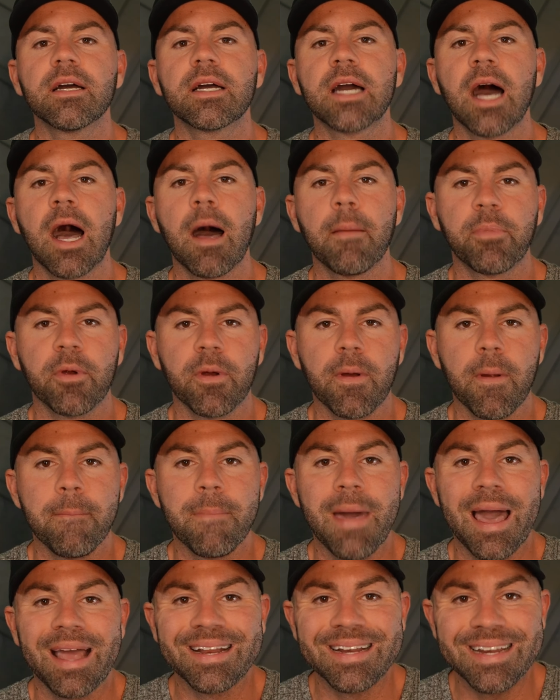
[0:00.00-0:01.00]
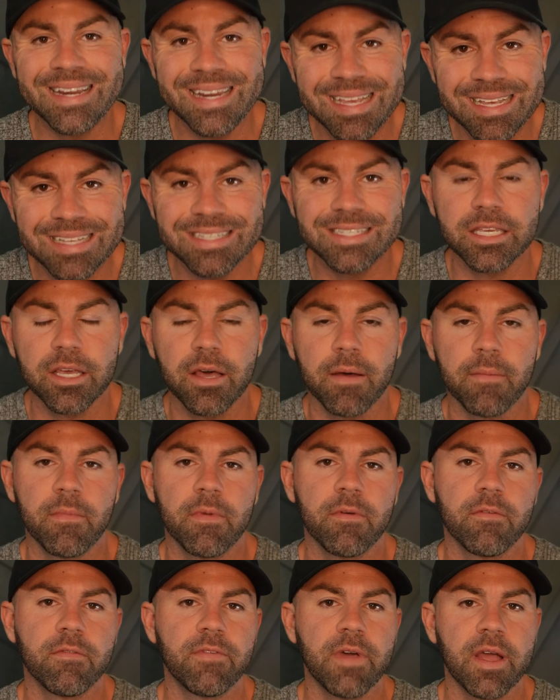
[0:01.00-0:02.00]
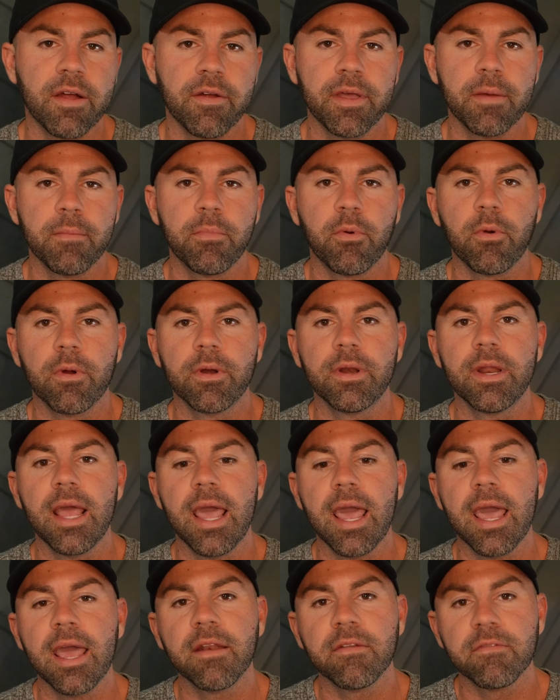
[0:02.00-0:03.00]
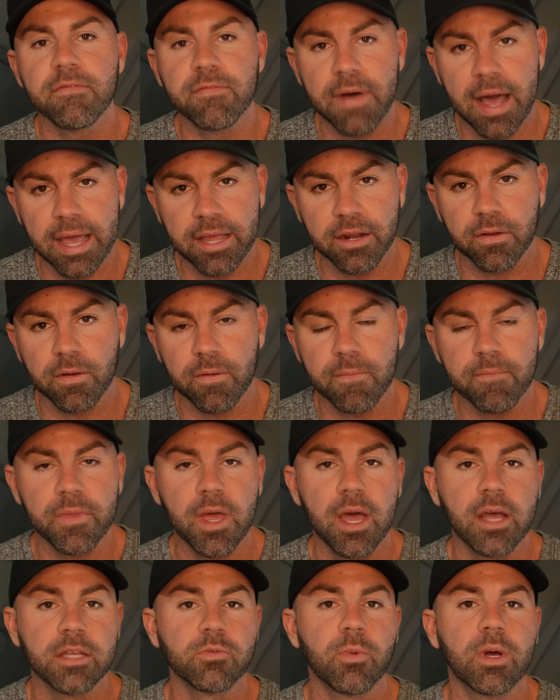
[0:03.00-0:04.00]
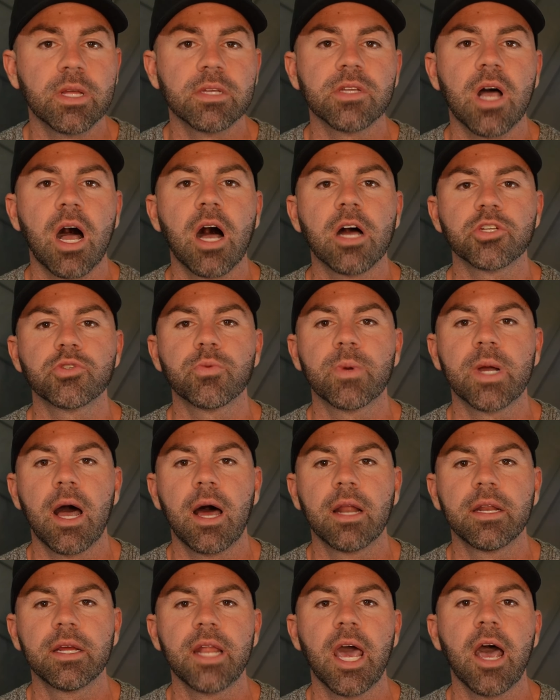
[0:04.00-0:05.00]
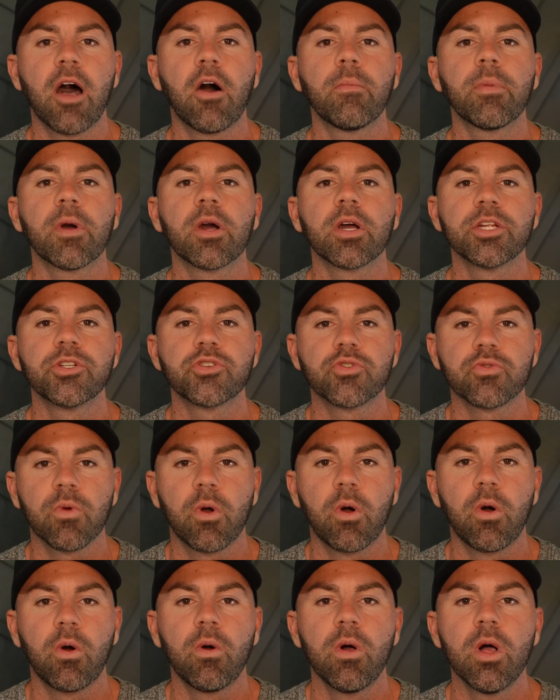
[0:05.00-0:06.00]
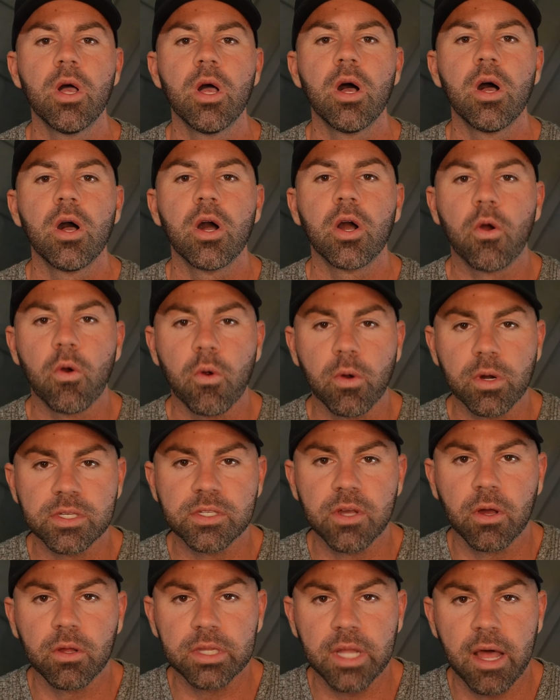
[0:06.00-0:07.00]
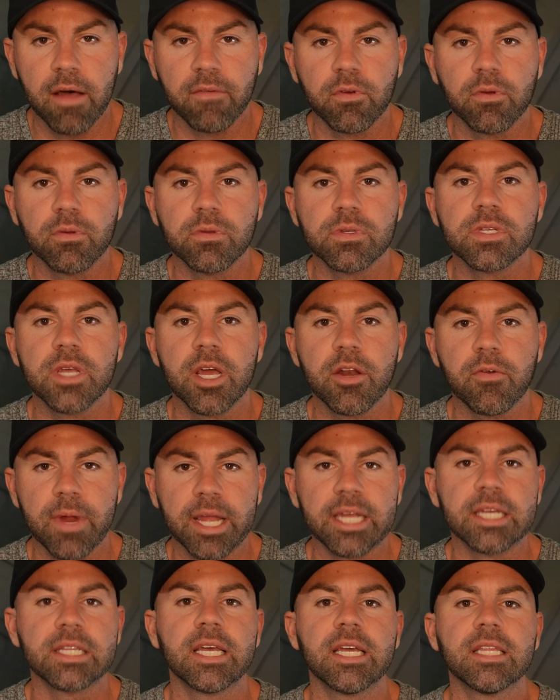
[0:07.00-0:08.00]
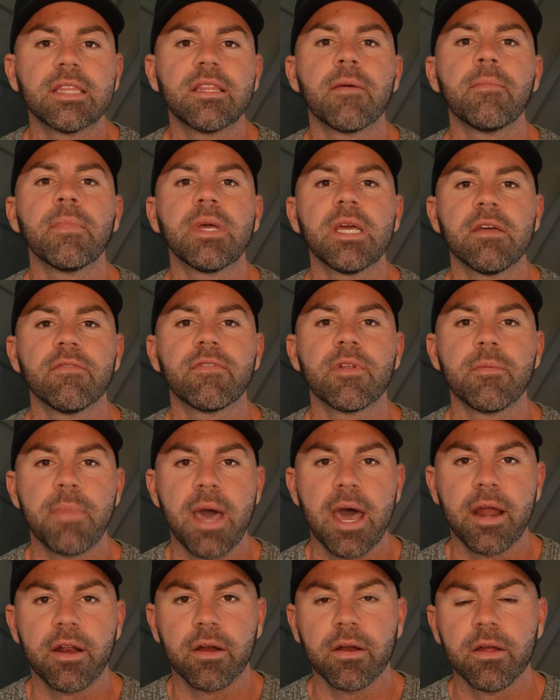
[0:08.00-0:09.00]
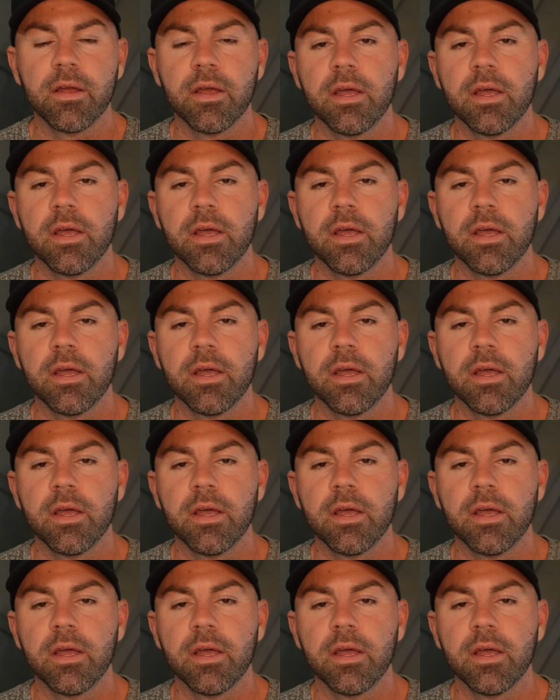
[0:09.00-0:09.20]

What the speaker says: copper, magnesium, very important and vital, as well as ashwagandha to help control cortisol levels and regulate them even better.